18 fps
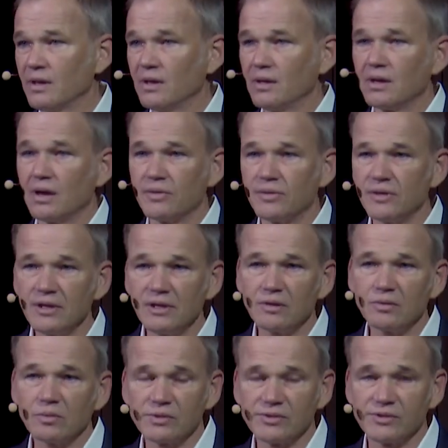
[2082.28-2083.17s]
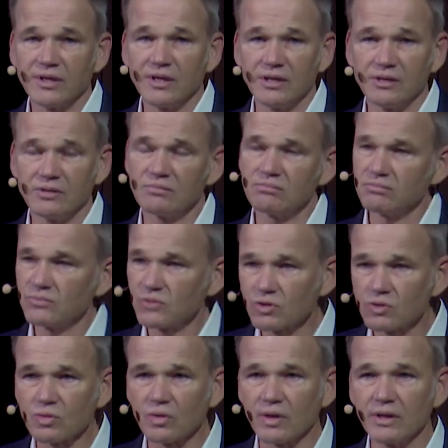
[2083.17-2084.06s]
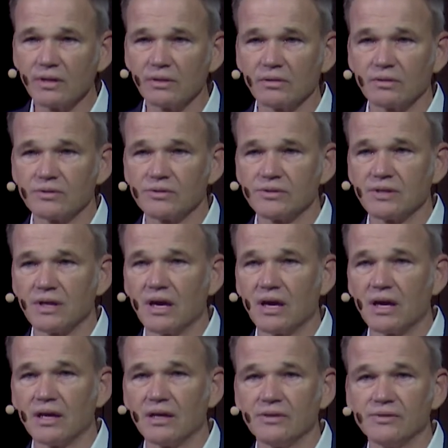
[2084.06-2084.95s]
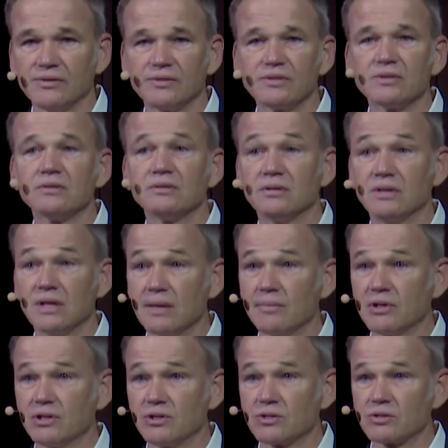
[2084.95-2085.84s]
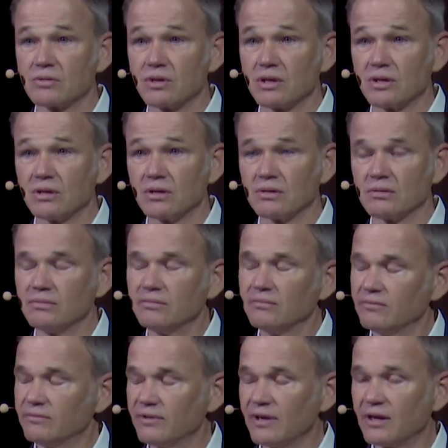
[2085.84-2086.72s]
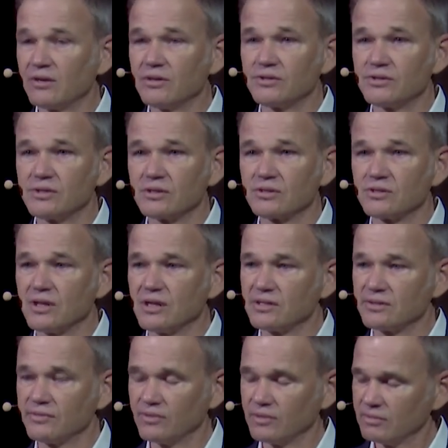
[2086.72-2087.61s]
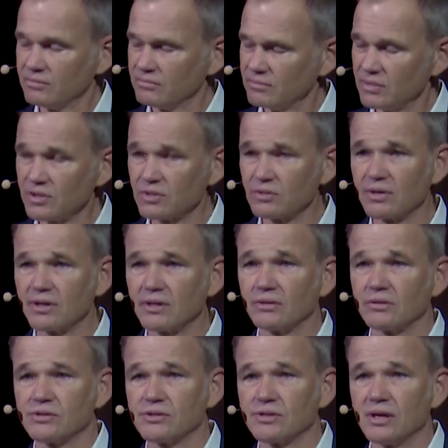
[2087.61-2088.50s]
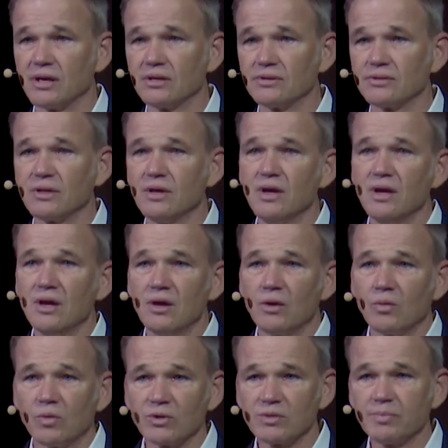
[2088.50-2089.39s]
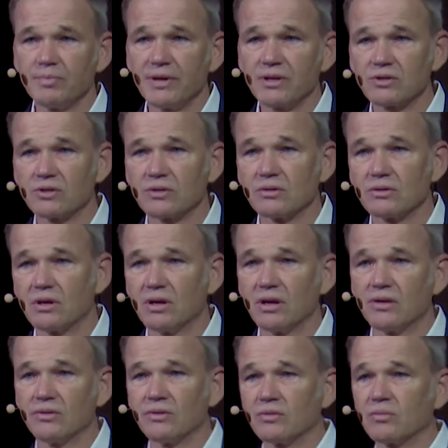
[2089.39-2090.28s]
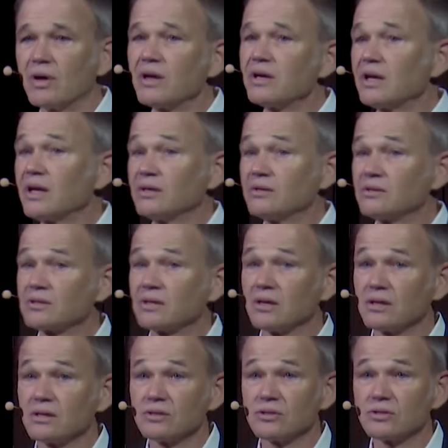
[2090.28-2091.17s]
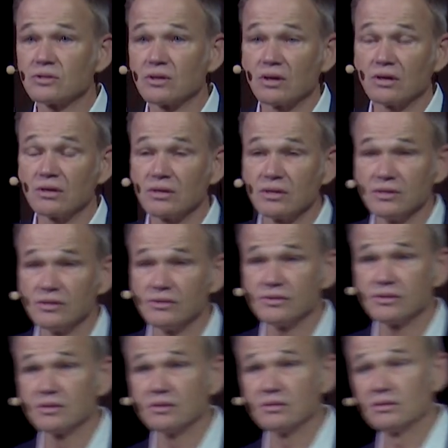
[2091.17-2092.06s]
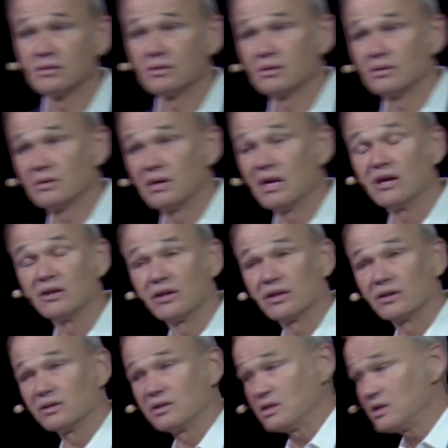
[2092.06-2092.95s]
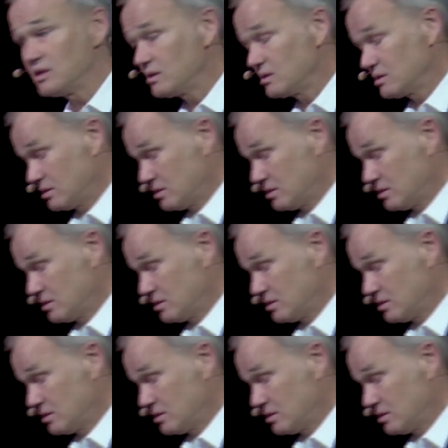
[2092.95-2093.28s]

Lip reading: Athena was a trailer-sized demonstrator. Very successful, but trailer-sized. What's pictured on the right-hand side of this chart is LLD.